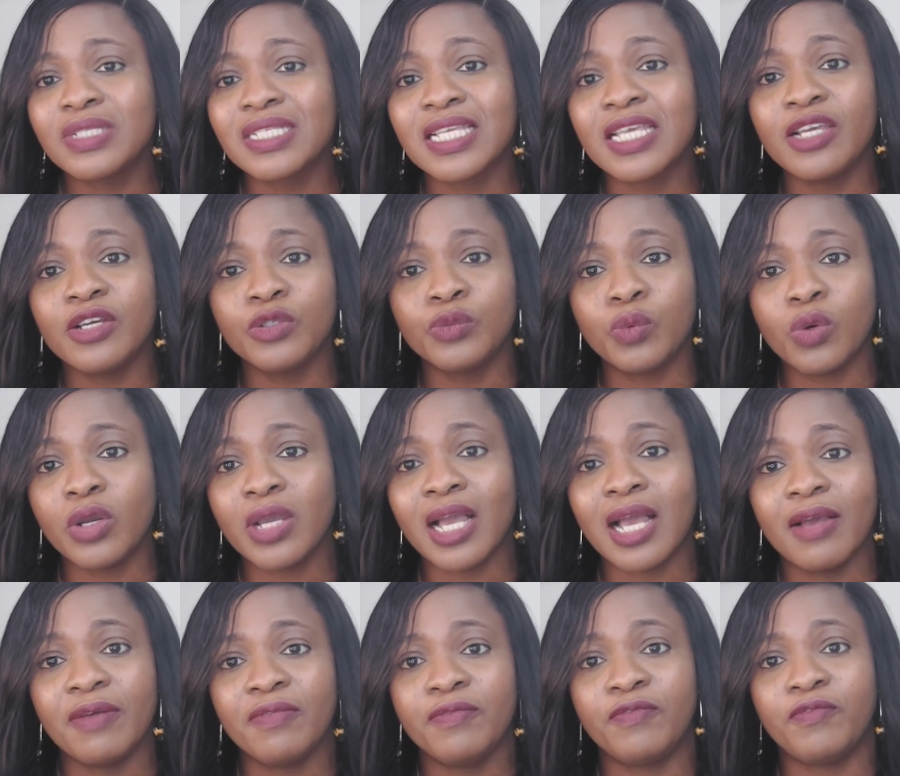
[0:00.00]
skilled
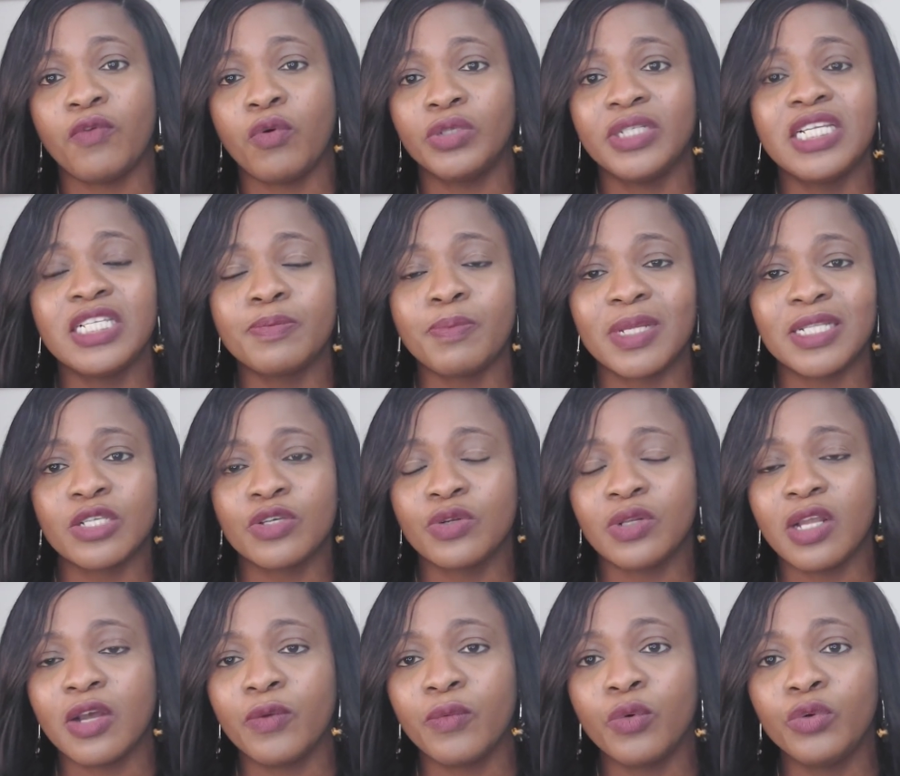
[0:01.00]
worker for this
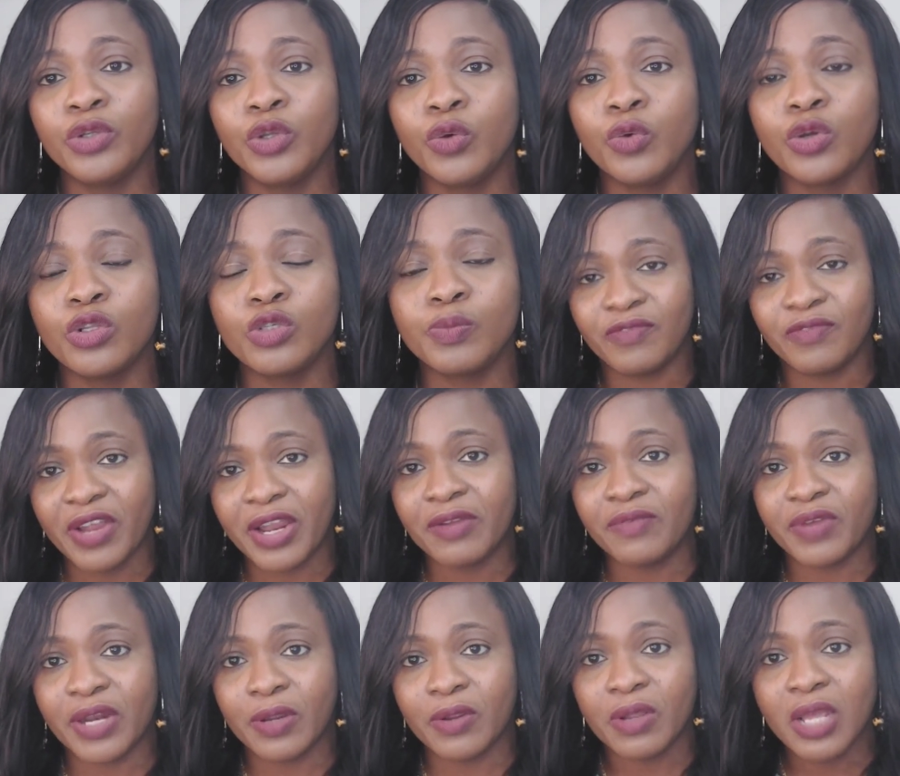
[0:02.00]
particular road. It's a
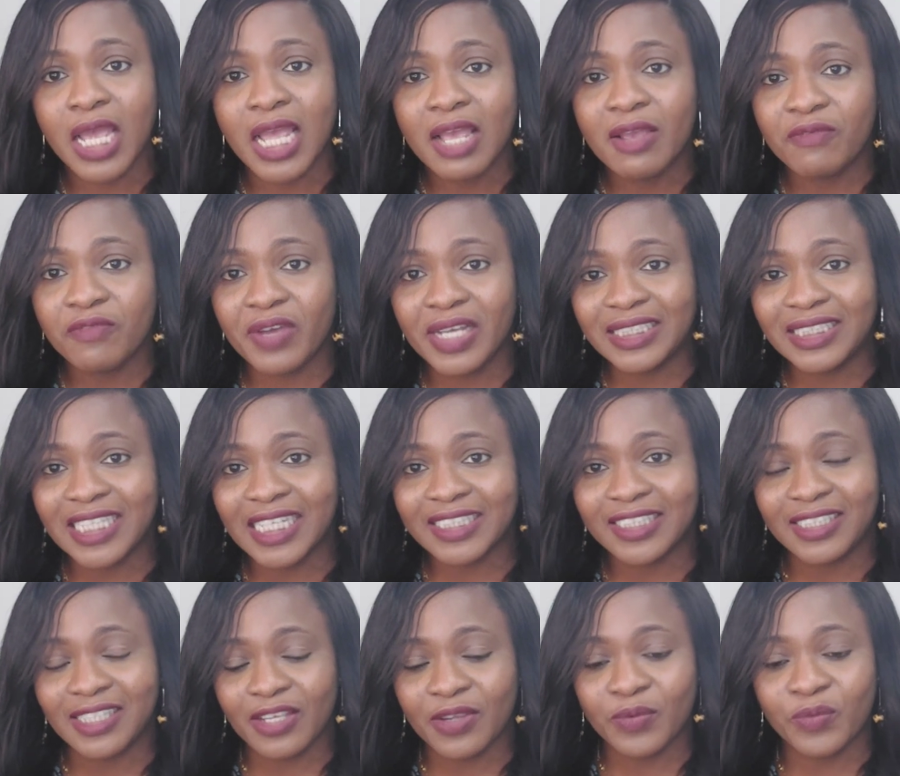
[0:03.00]
very, very
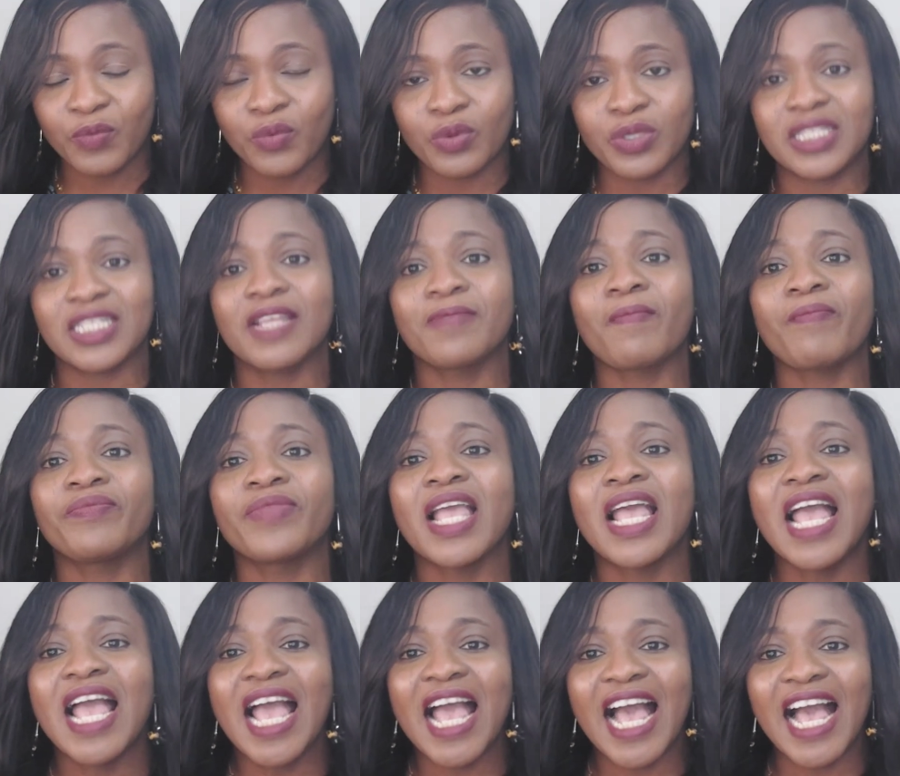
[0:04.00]
fantastic route.
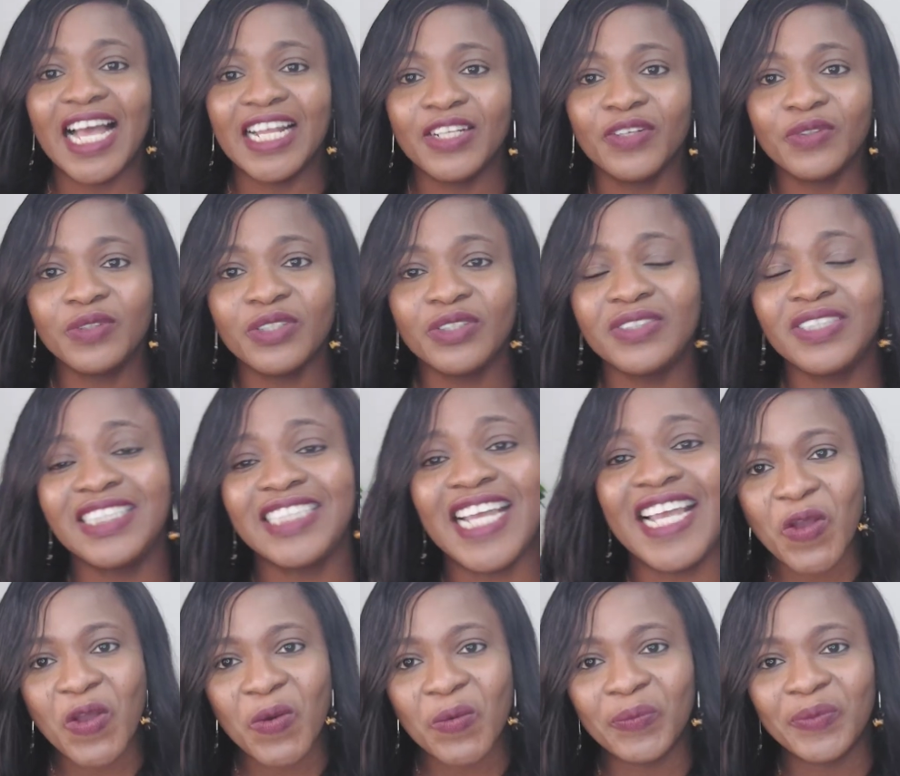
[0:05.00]
Another
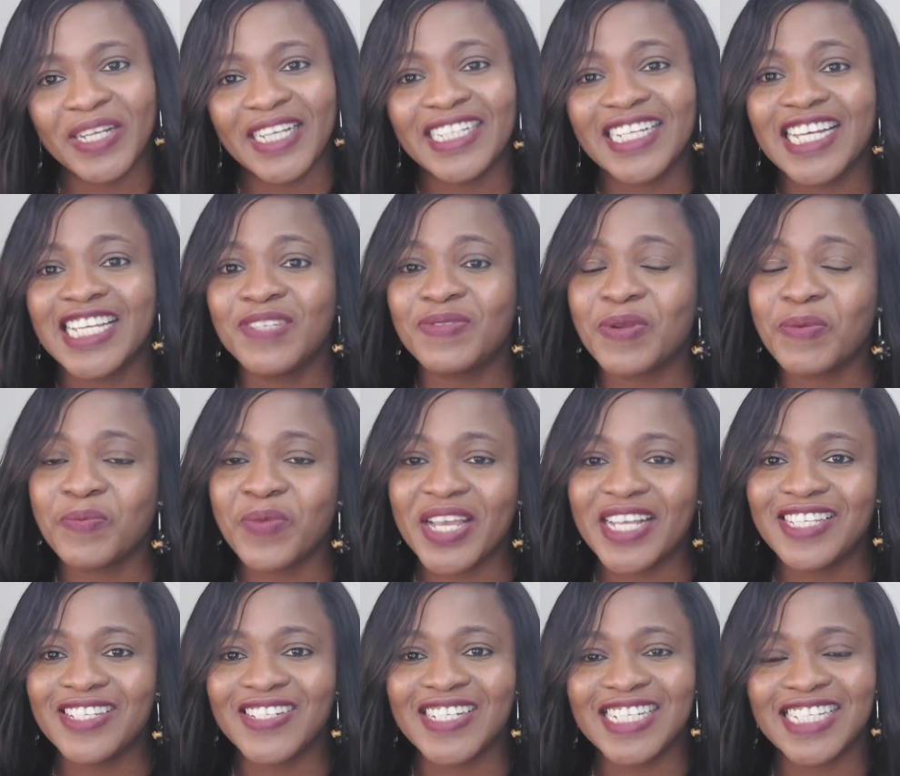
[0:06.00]
update that has been
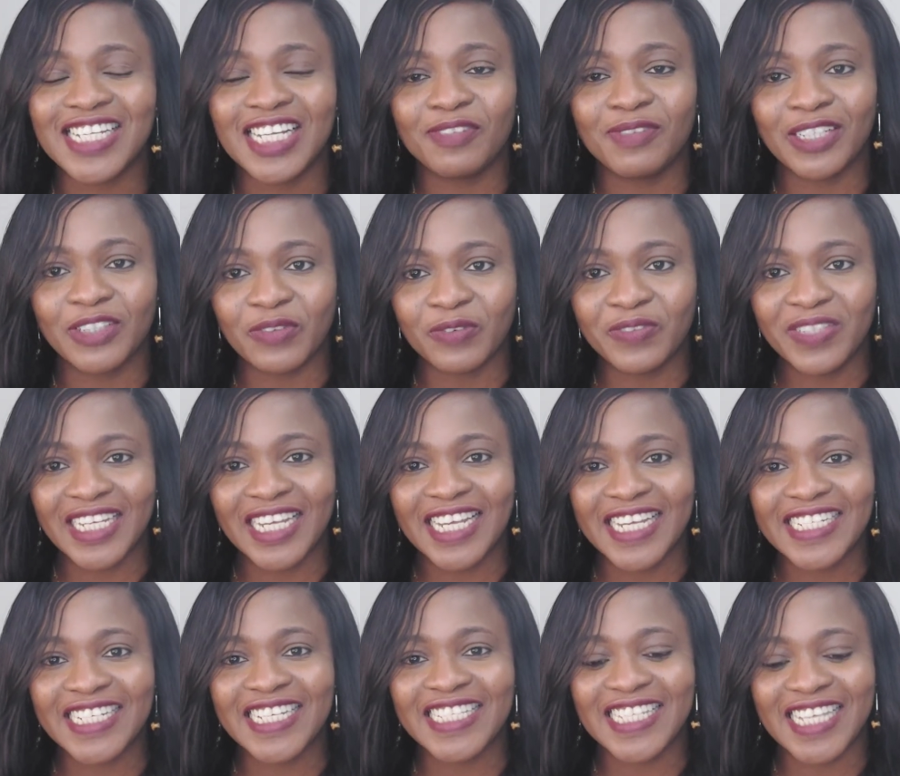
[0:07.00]
made to the statement of
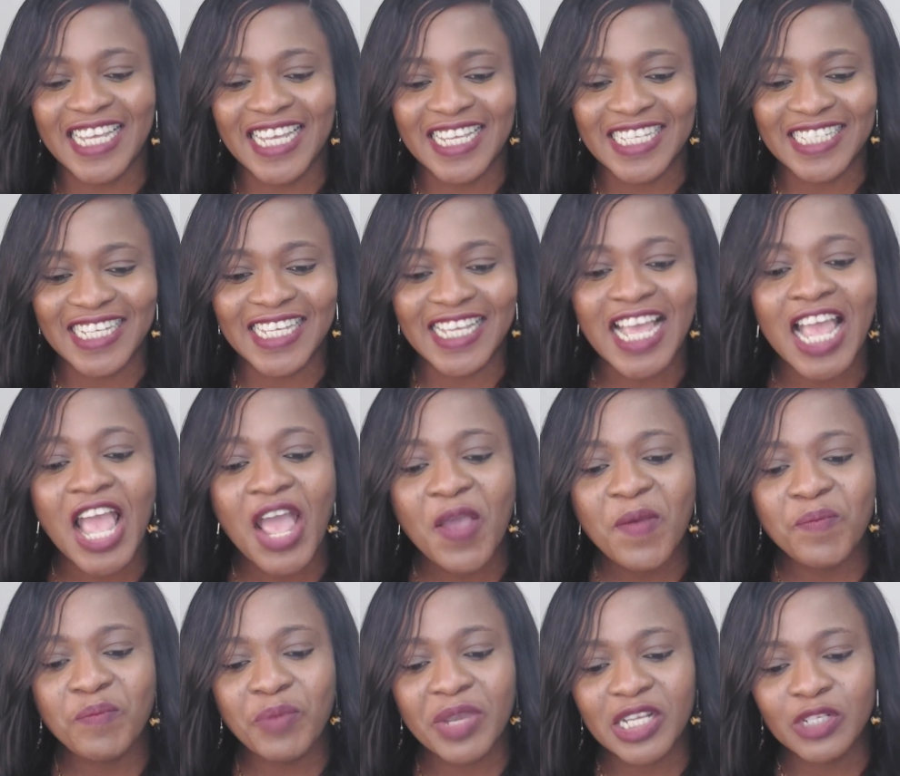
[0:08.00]
changes is a
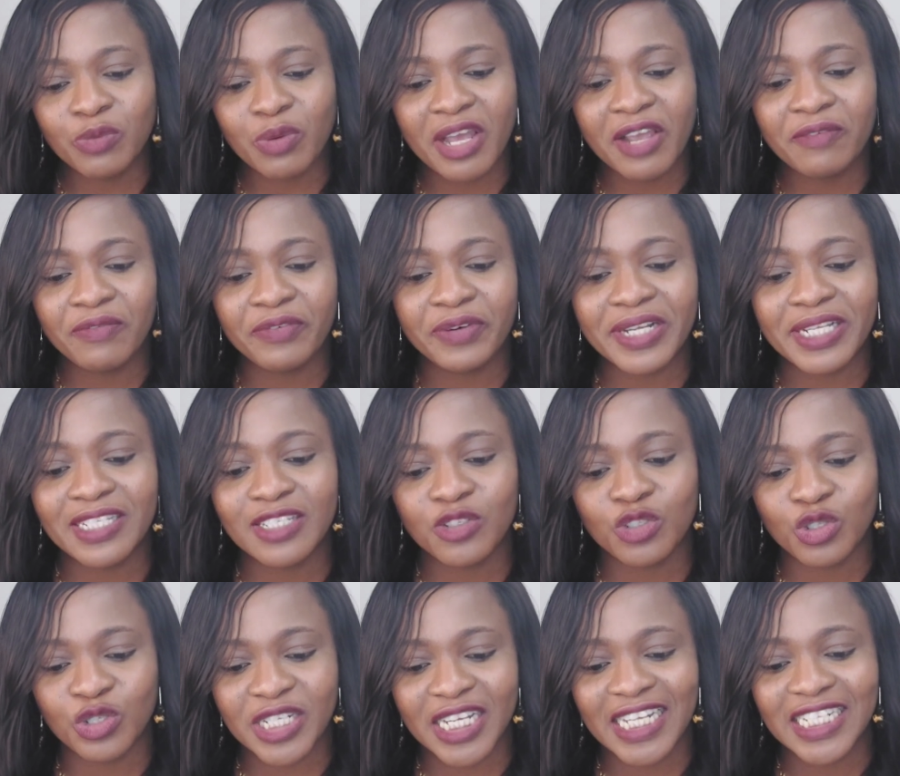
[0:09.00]
midwifery
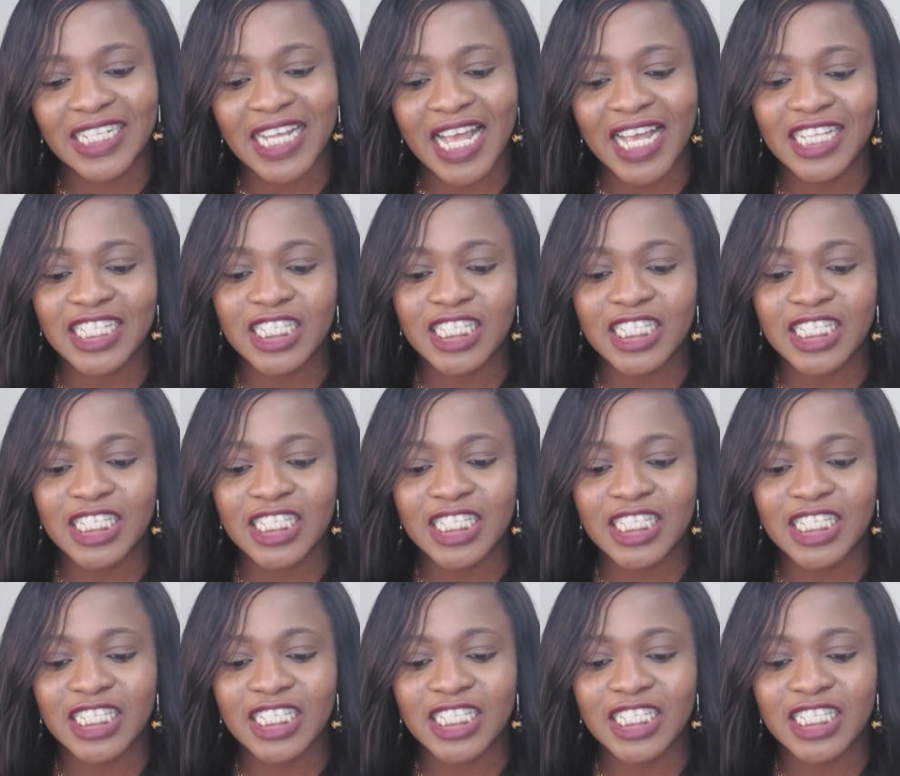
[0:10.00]
student